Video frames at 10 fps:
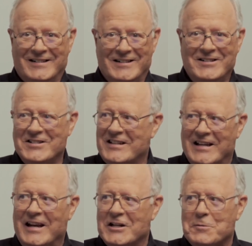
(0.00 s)
you just
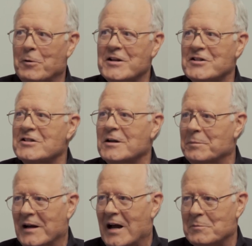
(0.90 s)
can't express it
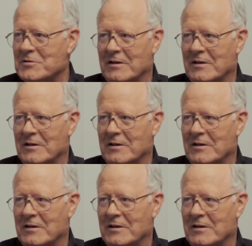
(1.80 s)
sometimes.